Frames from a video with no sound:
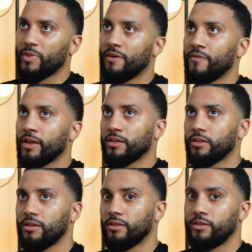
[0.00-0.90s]
I think
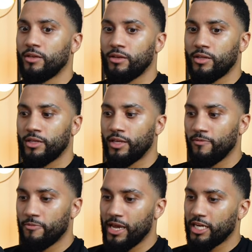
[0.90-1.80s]
the
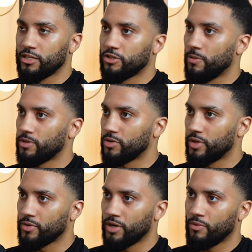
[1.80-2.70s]
information stopped at
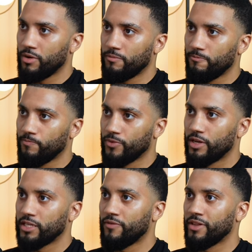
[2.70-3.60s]
2021. Yeah,
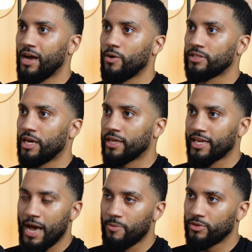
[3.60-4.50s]
so I think that was like the
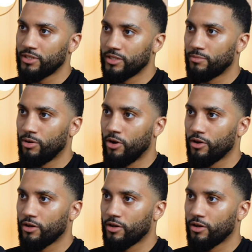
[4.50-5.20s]
cap, wasn't it? The block.